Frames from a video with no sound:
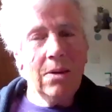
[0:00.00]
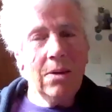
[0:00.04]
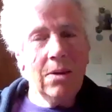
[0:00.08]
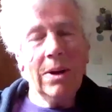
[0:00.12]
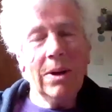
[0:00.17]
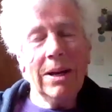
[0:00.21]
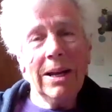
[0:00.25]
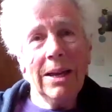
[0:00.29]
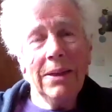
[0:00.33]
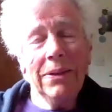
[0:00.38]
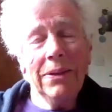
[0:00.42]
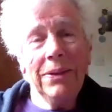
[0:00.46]

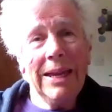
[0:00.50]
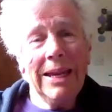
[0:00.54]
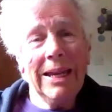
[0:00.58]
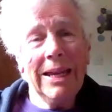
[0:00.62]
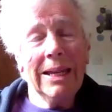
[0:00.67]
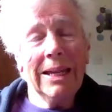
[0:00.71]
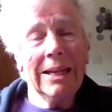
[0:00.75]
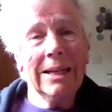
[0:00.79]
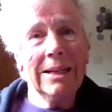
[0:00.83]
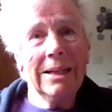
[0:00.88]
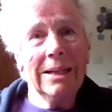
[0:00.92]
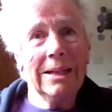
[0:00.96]
well, I
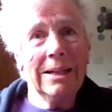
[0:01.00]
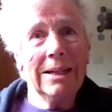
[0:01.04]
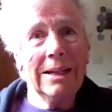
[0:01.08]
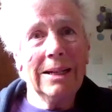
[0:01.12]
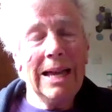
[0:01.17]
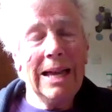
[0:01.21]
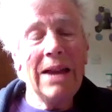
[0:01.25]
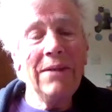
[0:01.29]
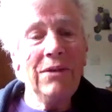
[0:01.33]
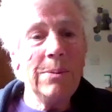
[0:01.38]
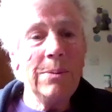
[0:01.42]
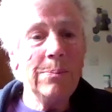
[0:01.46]
think
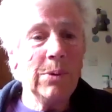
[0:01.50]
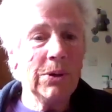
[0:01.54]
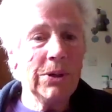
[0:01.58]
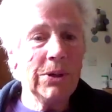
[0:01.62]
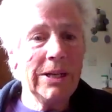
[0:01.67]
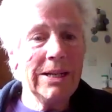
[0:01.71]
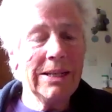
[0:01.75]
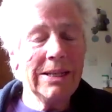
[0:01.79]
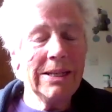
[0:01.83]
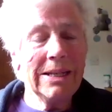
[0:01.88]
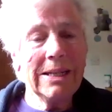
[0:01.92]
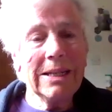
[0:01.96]

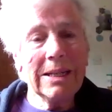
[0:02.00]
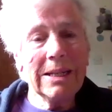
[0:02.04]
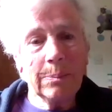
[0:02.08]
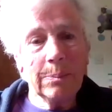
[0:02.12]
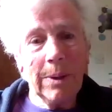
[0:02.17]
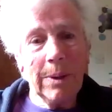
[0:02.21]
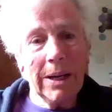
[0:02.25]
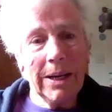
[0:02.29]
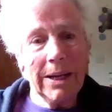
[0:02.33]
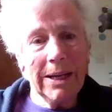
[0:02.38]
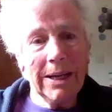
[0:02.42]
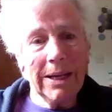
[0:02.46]
everybody is
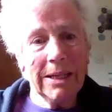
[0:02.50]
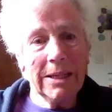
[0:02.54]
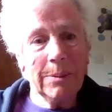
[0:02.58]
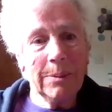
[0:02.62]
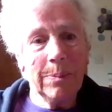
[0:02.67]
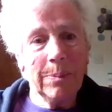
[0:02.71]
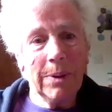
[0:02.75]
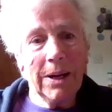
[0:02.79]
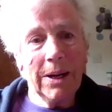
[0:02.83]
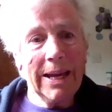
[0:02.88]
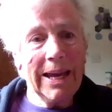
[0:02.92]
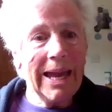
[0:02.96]
inspired
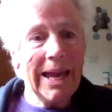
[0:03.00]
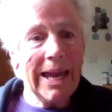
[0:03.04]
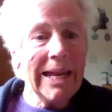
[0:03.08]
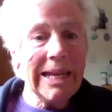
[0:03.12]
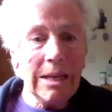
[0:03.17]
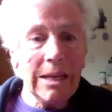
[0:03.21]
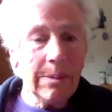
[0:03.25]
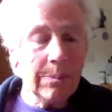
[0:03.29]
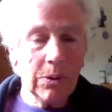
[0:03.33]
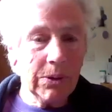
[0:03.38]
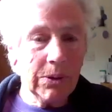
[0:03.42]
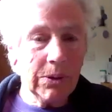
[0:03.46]
by
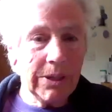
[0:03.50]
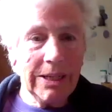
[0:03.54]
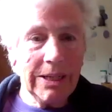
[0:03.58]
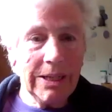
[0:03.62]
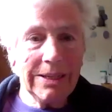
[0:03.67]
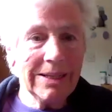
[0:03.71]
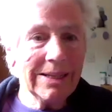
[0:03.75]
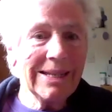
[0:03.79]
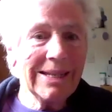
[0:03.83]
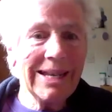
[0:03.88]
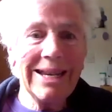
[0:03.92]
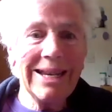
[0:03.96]
anybody
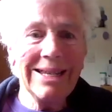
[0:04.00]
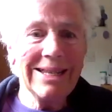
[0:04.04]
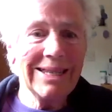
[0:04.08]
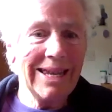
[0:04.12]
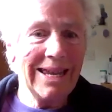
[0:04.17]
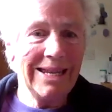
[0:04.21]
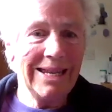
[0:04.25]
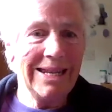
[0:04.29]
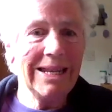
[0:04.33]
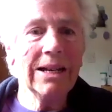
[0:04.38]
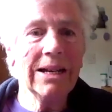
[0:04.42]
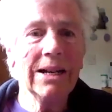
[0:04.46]
that takes
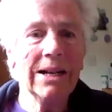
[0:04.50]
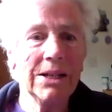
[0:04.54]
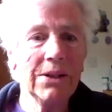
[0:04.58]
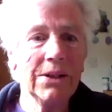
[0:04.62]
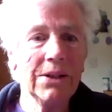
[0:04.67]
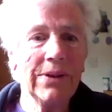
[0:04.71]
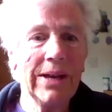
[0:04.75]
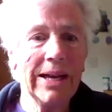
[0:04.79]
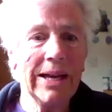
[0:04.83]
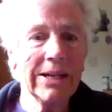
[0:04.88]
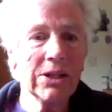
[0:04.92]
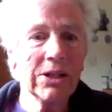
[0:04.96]
any kind
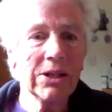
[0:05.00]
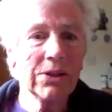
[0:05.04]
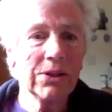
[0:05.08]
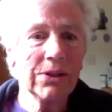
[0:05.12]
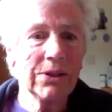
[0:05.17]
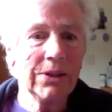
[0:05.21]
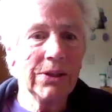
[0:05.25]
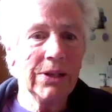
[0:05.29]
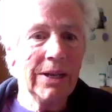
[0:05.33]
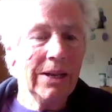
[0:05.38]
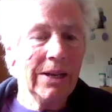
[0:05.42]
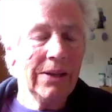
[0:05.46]
of
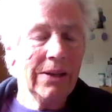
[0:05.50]
action.